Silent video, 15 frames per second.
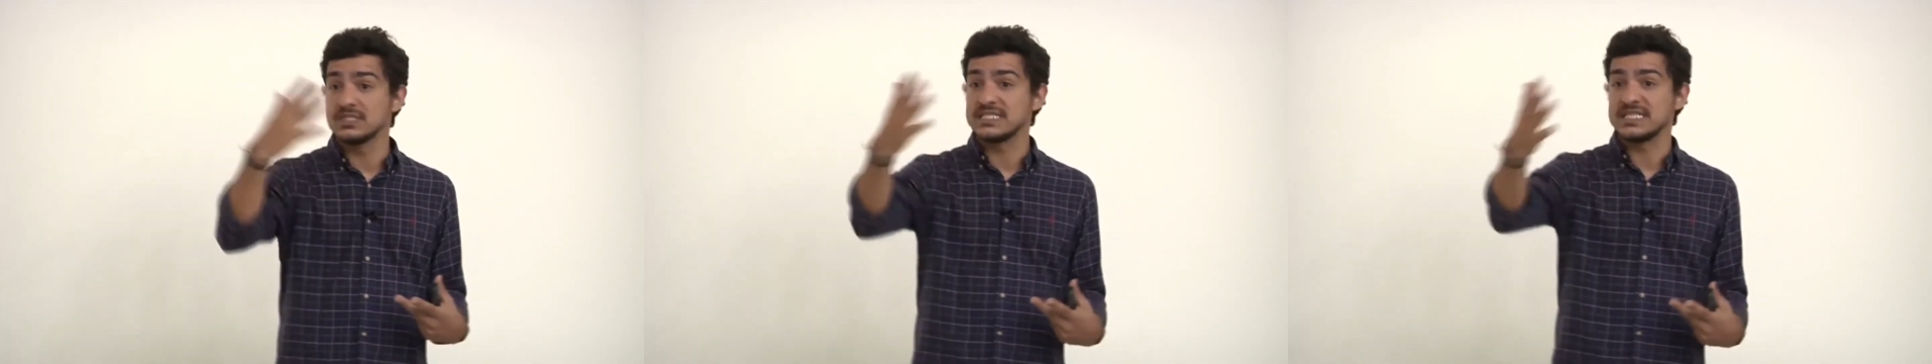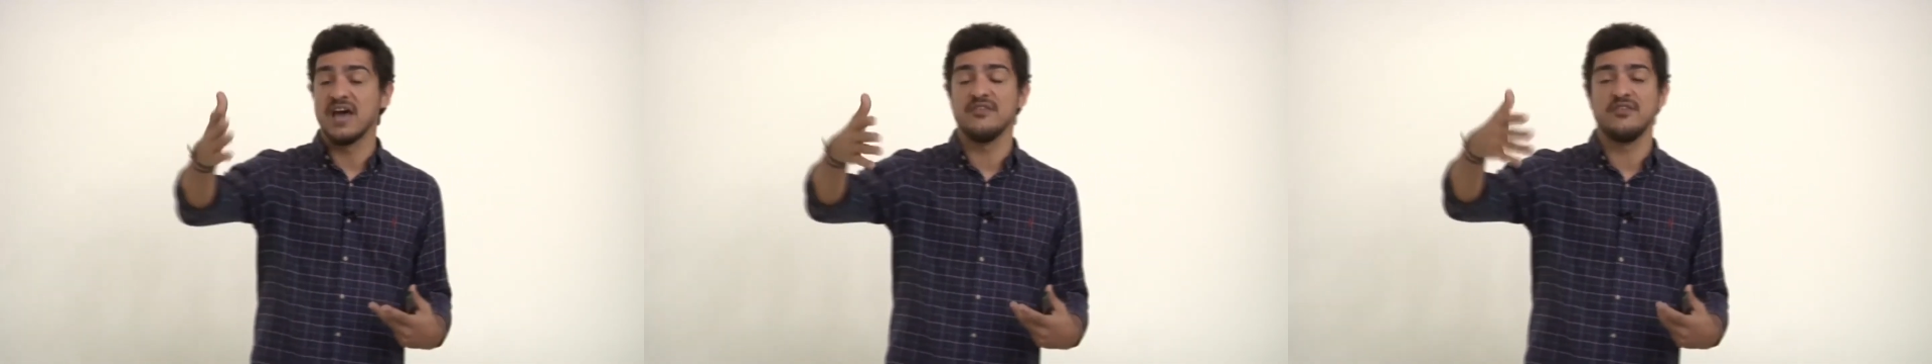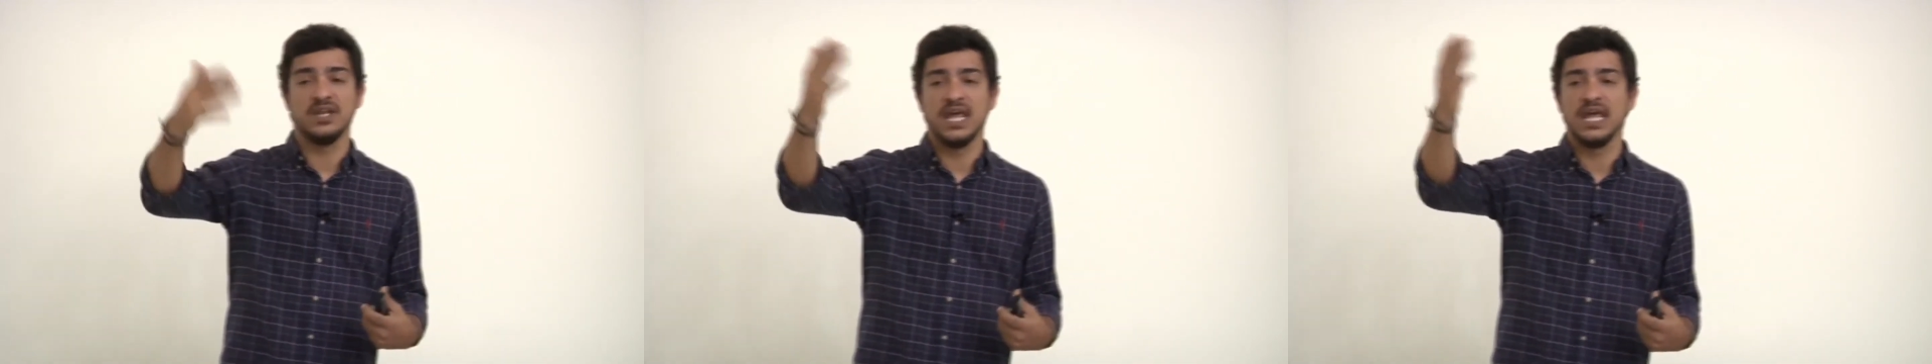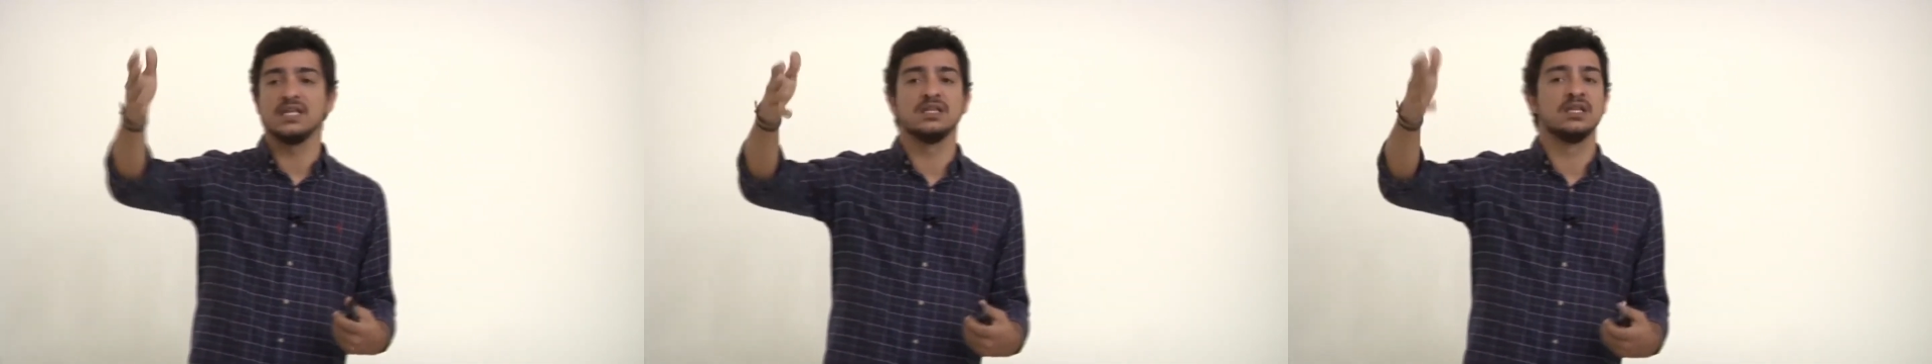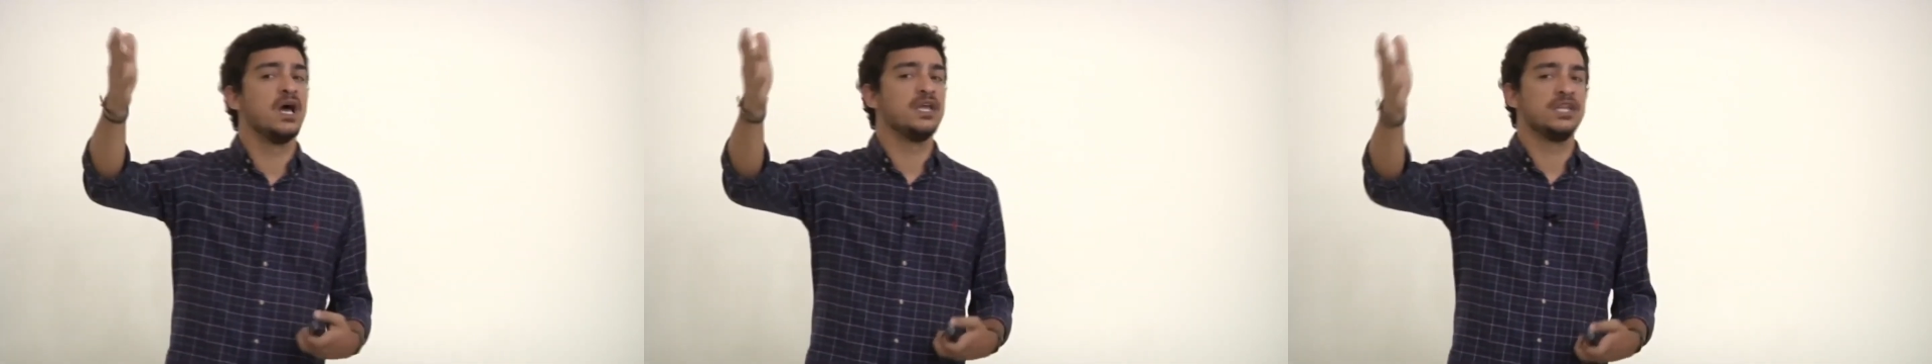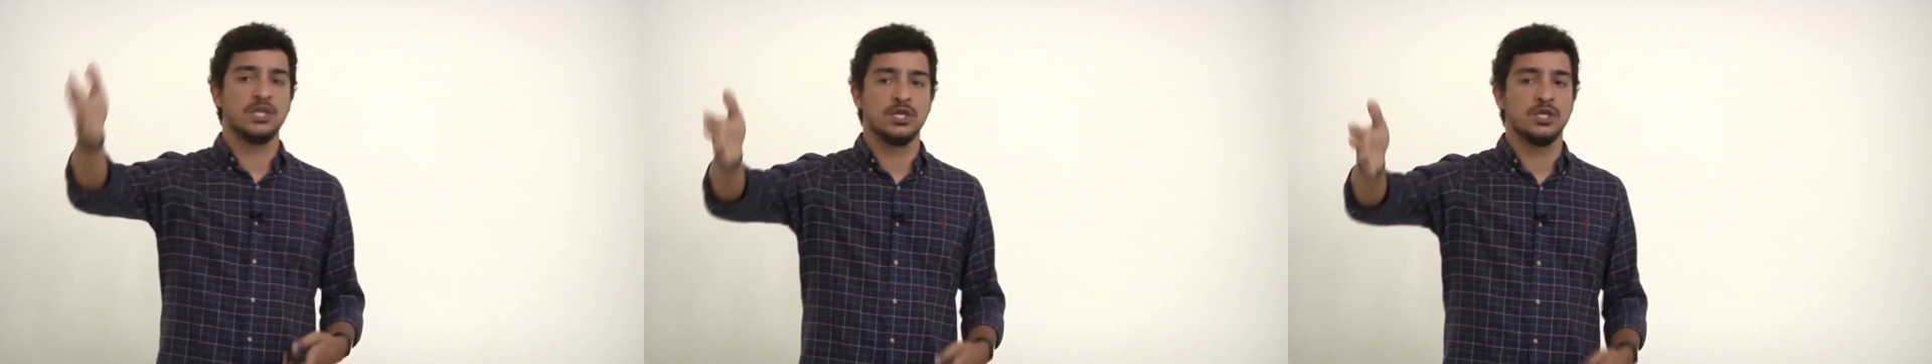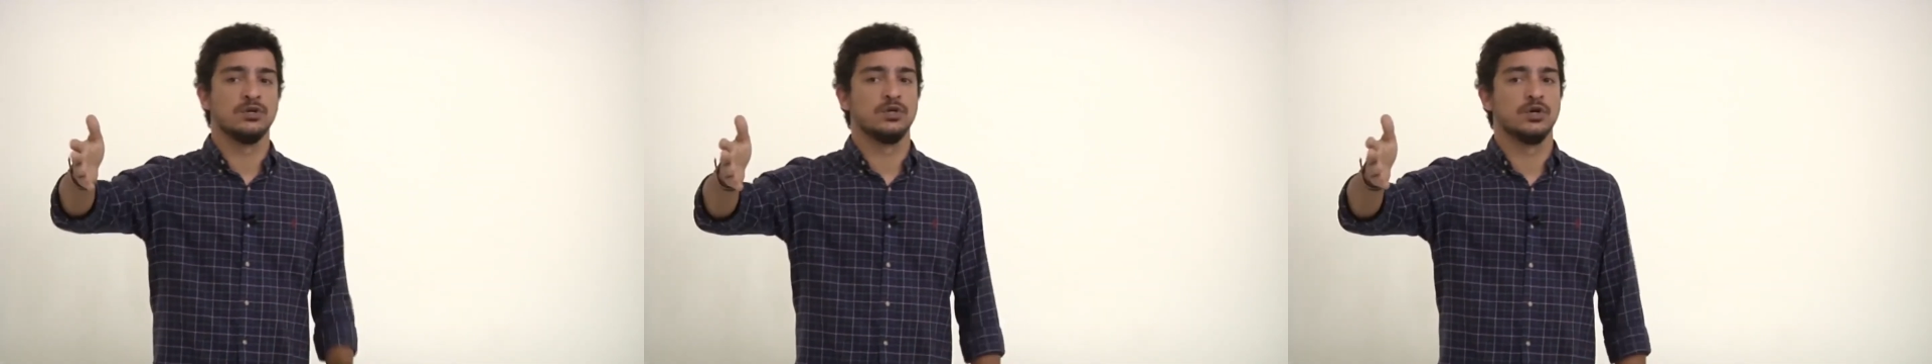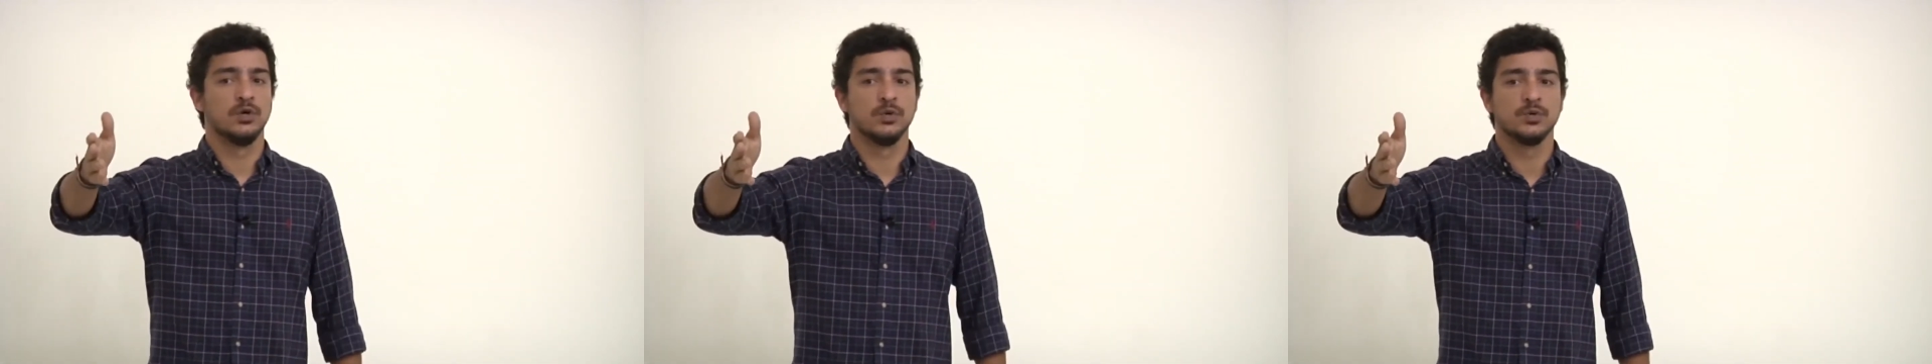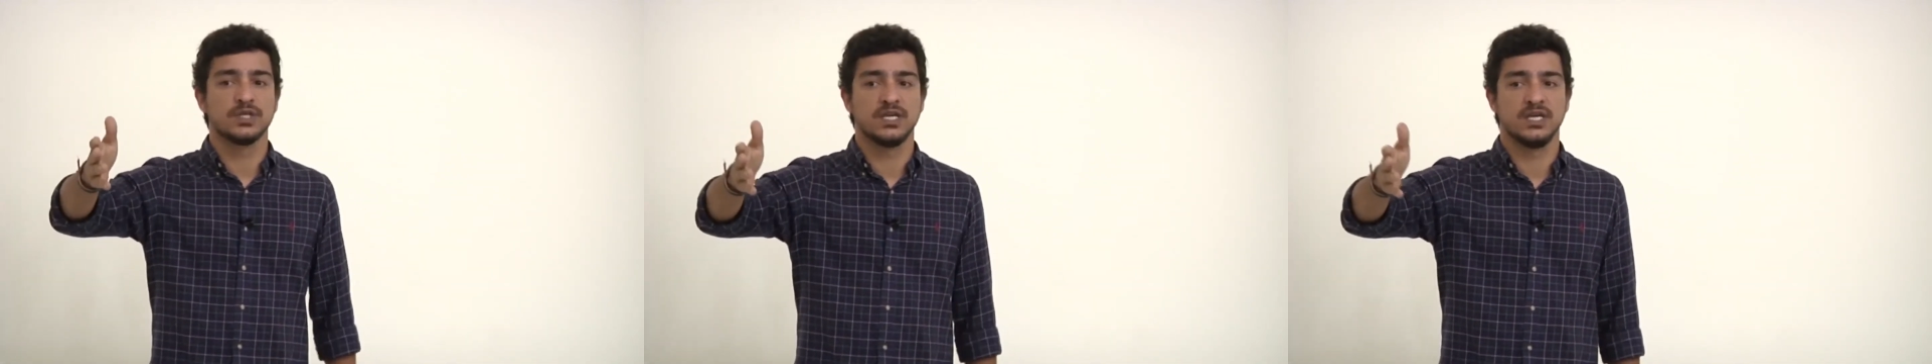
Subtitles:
7, 8, 9-year-old